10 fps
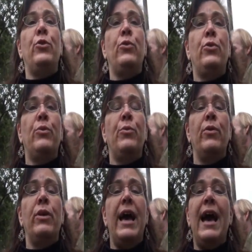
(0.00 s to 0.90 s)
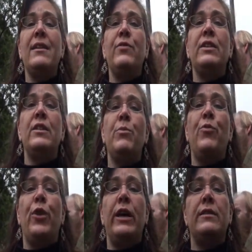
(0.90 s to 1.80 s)
to
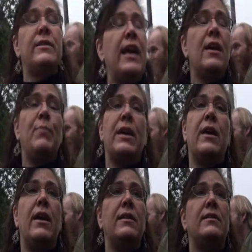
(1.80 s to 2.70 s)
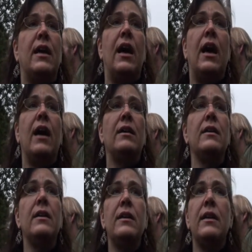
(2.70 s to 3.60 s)
activism for his sake, because
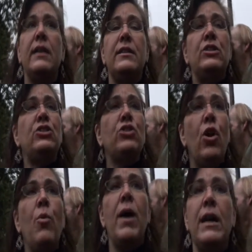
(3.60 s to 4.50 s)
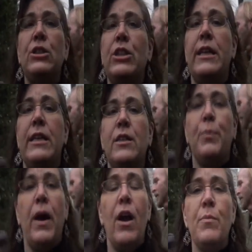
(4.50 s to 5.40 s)
he did so much and he
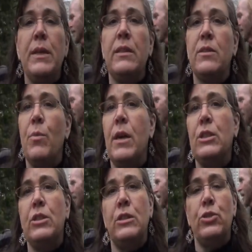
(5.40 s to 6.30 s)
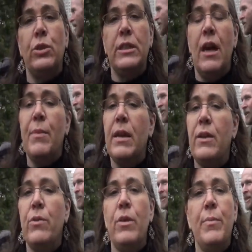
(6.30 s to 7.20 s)
inspired me so much in the short time
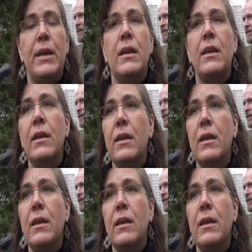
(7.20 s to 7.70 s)
that I knew him, and